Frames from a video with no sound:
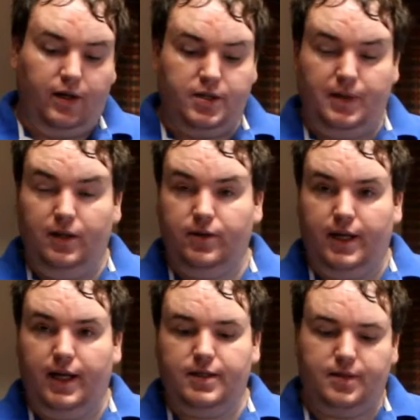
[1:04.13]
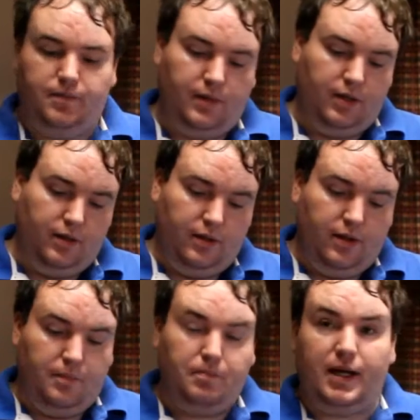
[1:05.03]
to be looking at
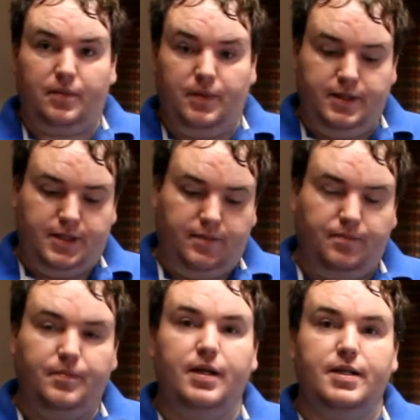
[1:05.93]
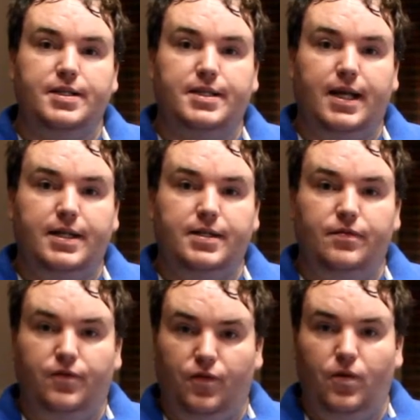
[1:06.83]
Bachman's standard
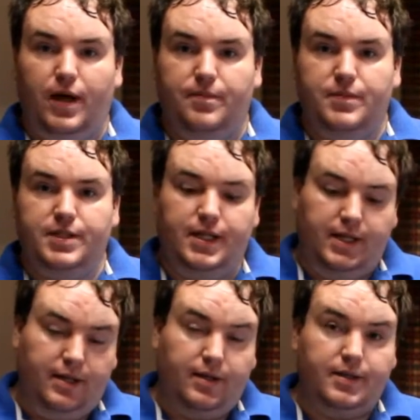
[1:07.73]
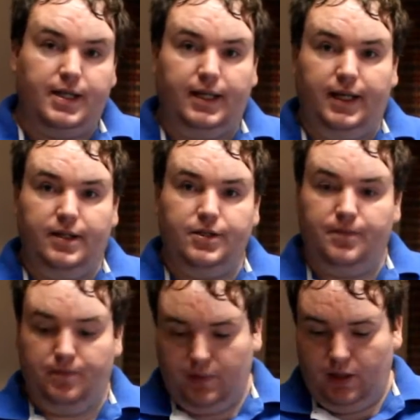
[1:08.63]
4MT tank engine.
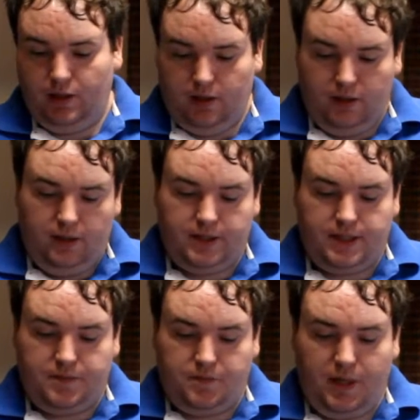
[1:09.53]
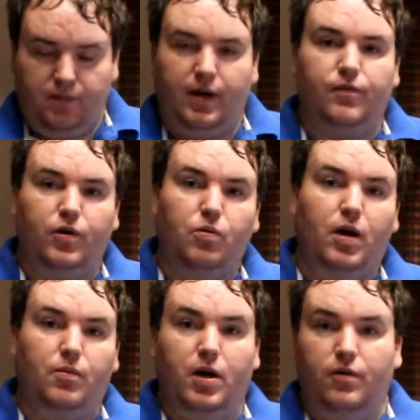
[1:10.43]
This has been around for quite
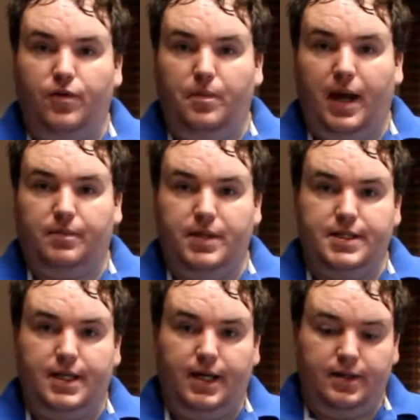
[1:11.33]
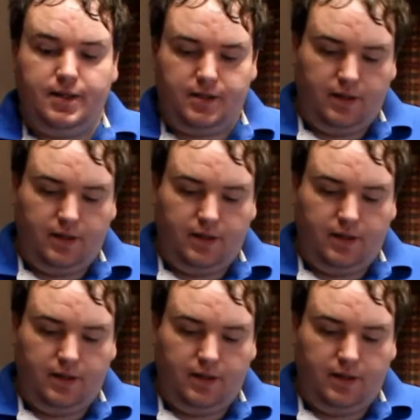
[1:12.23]
a while for Bachman standards.